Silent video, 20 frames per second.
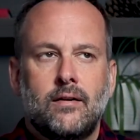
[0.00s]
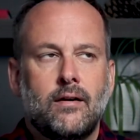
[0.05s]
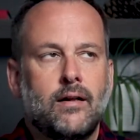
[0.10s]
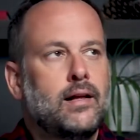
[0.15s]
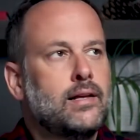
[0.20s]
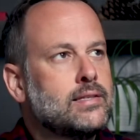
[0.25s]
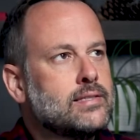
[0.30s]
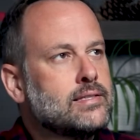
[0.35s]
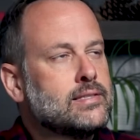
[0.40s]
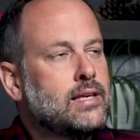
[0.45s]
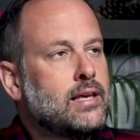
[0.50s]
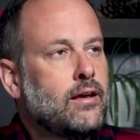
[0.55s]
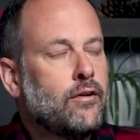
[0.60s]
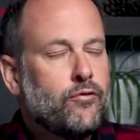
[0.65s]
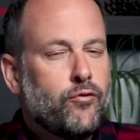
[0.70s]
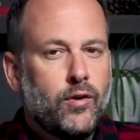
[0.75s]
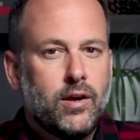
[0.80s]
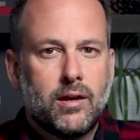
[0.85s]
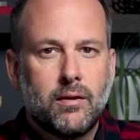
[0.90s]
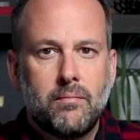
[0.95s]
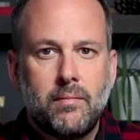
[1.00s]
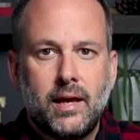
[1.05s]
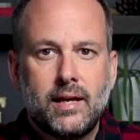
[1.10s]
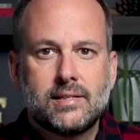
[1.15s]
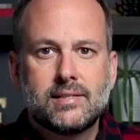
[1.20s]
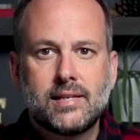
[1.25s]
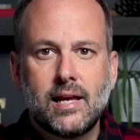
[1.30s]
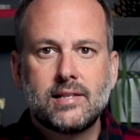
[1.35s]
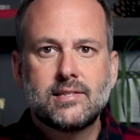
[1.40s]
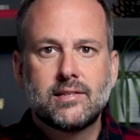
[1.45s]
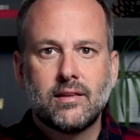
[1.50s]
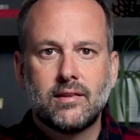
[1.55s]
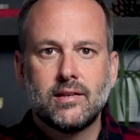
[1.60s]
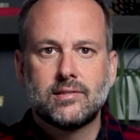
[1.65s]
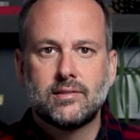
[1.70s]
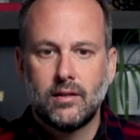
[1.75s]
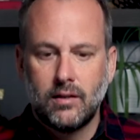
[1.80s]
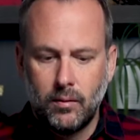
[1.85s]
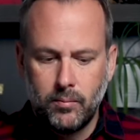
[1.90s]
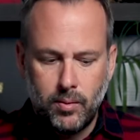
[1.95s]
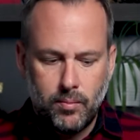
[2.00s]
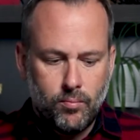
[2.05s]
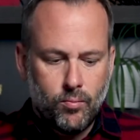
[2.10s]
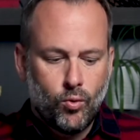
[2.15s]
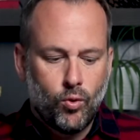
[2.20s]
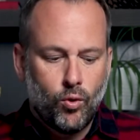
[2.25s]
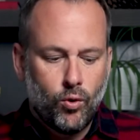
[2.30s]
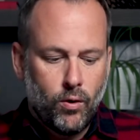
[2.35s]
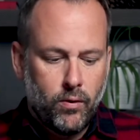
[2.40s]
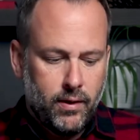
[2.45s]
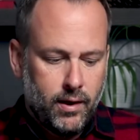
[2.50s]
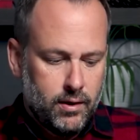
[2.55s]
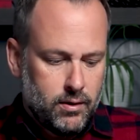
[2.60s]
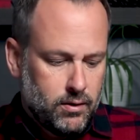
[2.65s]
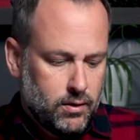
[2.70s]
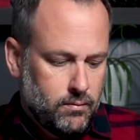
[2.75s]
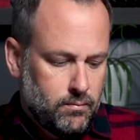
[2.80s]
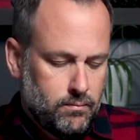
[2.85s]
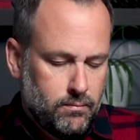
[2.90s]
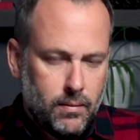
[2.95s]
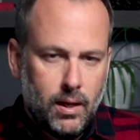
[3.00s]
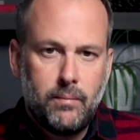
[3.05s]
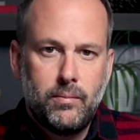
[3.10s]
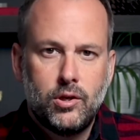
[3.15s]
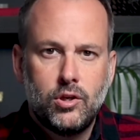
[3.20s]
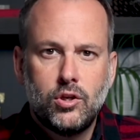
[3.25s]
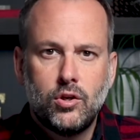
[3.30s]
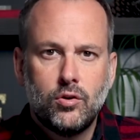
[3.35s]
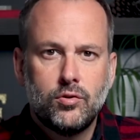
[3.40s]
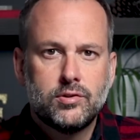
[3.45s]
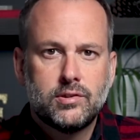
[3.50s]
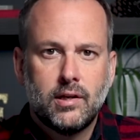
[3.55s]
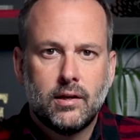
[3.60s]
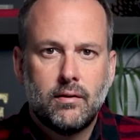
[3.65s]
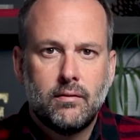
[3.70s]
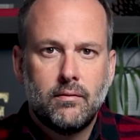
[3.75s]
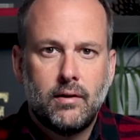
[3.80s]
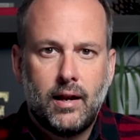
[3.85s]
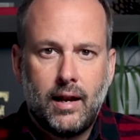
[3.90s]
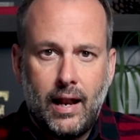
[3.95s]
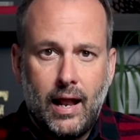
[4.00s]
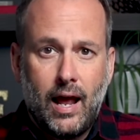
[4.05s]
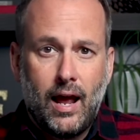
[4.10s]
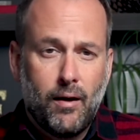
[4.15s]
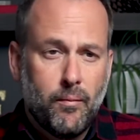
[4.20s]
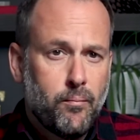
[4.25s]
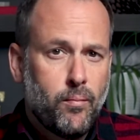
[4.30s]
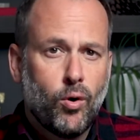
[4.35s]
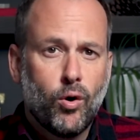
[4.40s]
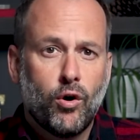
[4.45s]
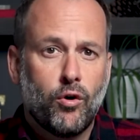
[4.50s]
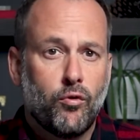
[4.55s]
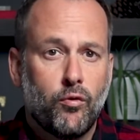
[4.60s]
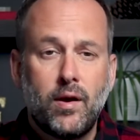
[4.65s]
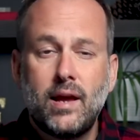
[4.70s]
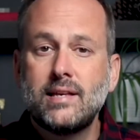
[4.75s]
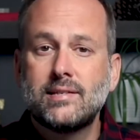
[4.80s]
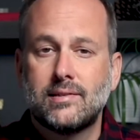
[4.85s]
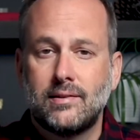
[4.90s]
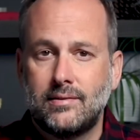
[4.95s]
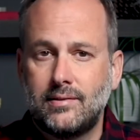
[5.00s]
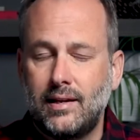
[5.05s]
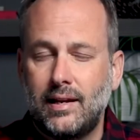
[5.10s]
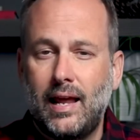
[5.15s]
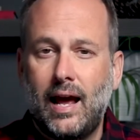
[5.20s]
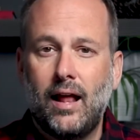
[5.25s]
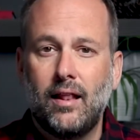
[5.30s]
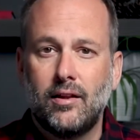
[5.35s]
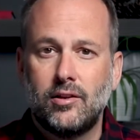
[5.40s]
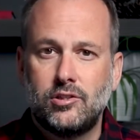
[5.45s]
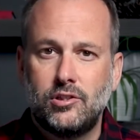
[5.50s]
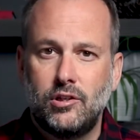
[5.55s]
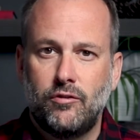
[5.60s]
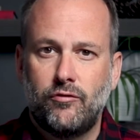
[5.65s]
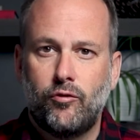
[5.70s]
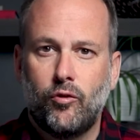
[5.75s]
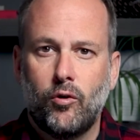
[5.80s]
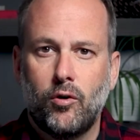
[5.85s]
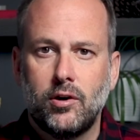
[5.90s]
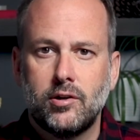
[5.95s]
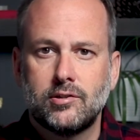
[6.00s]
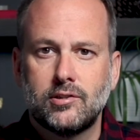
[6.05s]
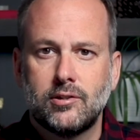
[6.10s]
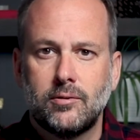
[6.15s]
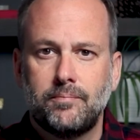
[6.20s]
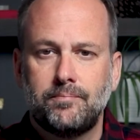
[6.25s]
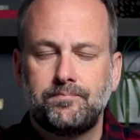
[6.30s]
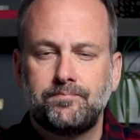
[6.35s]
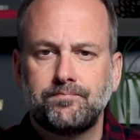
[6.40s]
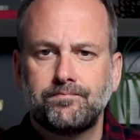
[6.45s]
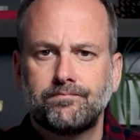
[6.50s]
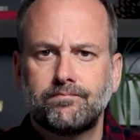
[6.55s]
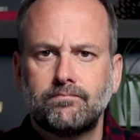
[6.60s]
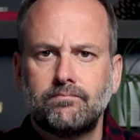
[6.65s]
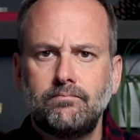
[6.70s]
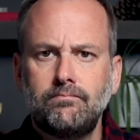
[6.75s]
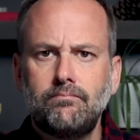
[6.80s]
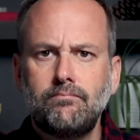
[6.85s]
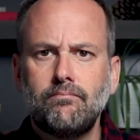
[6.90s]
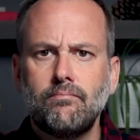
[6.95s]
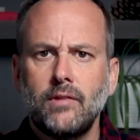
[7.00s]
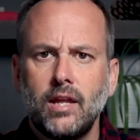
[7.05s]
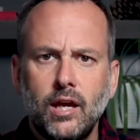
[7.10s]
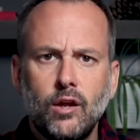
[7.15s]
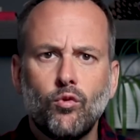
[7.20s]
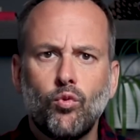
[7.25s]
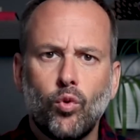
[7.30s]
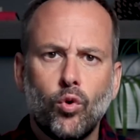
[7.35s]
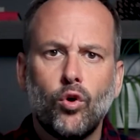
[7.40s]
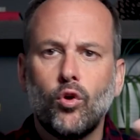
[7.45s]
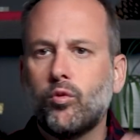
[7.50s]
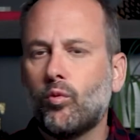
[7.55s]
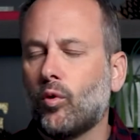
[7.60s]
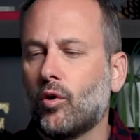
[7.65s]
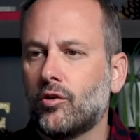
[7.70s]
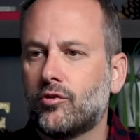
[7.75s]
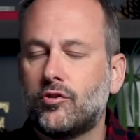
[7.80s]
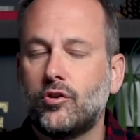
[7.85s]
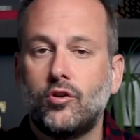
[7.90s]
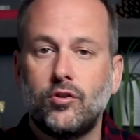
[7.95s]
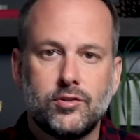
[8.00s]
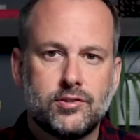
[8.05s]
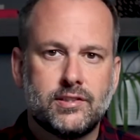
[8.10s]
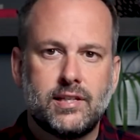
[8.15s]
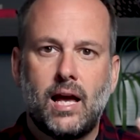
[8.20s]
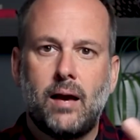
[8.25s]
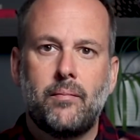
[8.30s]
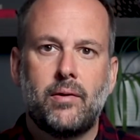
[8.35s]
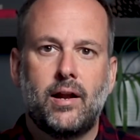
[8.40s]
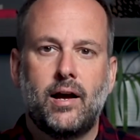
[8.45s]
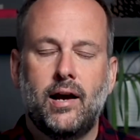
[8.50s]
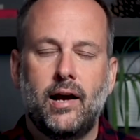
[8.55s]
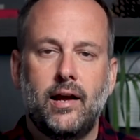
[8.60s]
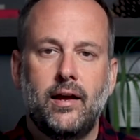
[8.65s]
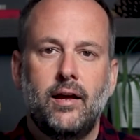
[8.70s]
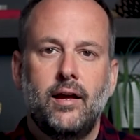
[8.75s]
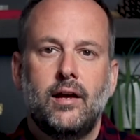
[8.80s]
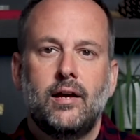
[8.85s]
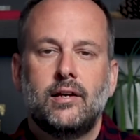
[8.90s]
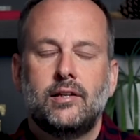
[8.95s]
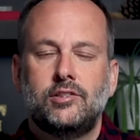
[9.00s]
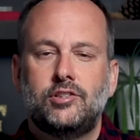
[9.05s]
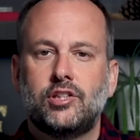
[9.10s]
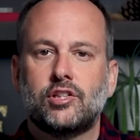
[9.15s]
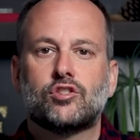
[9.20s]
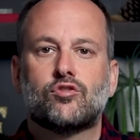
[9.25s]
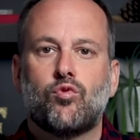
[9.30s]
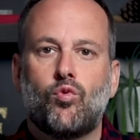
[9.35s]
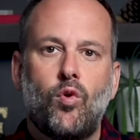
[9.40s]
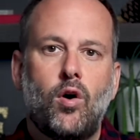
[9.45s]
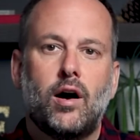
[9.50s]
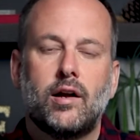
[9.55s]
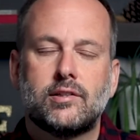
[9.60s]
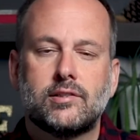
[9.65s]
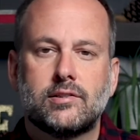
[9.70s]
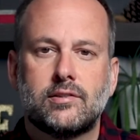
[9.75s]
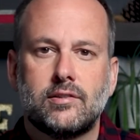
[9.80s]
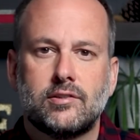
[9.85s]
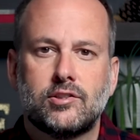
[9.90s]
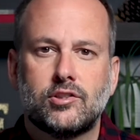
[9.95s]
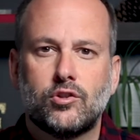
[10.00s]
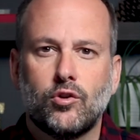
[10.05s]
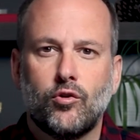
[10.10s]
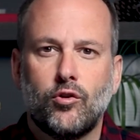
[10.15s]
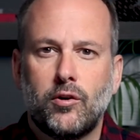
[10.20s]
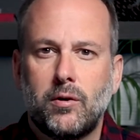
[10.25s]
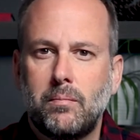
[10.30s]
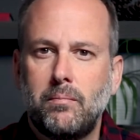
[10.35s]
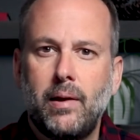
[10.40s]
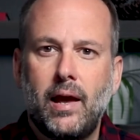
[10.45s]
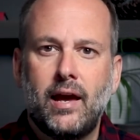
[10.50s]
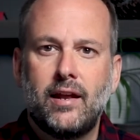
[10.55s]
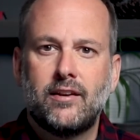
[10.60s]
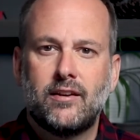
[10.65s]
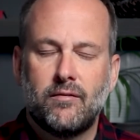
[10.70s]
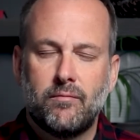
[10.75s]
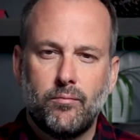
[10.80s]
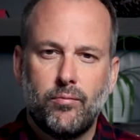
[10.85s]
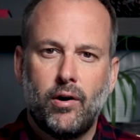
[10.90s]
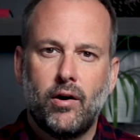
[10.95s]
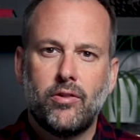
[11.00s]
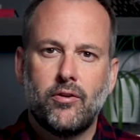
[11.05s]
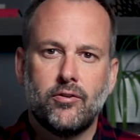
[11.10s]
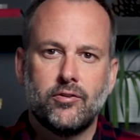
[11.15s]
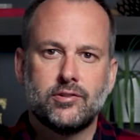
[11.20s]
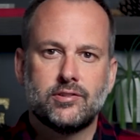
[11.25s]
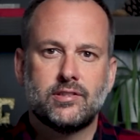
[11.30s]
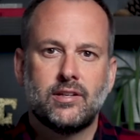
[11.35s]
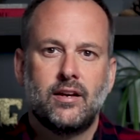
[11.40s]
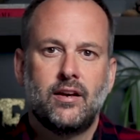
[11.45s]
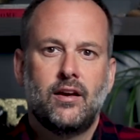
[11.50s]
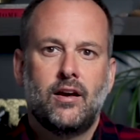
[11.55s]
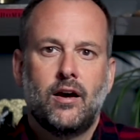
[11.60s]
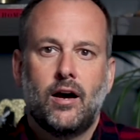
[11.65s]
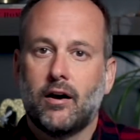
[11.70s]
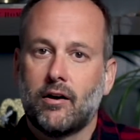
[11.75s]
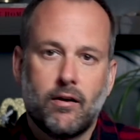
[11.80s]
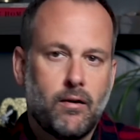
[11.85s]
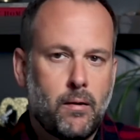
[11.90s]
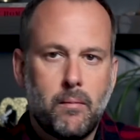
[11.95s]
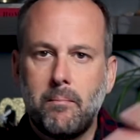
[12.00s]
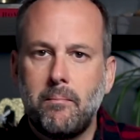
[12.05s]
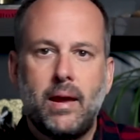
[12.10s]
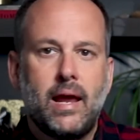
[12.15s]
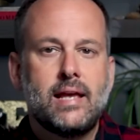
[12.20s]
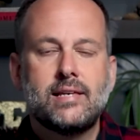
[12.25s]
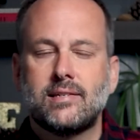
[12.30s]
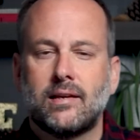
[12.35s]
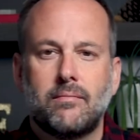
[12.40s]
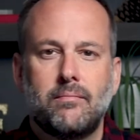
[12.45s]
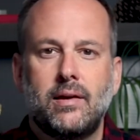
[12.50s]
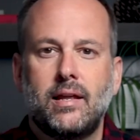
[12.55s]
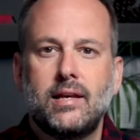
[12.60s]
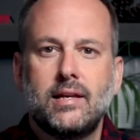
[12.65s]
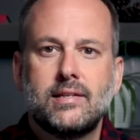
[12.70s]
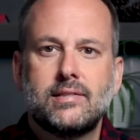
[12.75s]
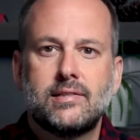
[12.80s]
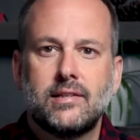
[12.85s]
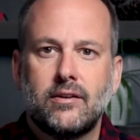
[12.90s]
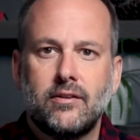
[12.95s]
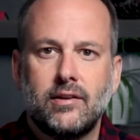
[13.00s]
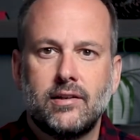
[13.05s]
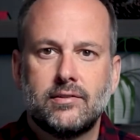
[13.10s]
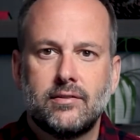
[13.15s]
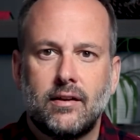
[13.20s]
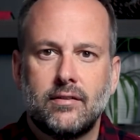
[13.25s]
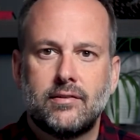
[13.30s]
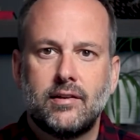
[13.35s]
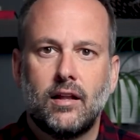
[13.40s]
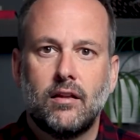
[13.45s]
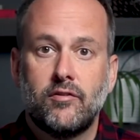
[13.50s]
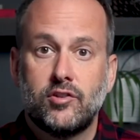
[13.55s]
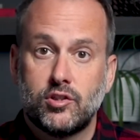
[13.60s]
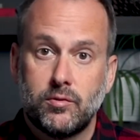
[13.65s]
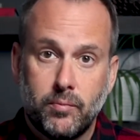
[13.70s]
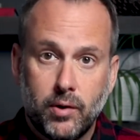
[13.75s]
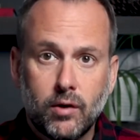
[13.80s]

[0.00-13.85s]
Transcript: Let's see if we can make sense of this a little bit more than maybe using a more recent analogy for us. In World War II, Sam and I just watched the story Band of Brothers, an amazing miniseries on television.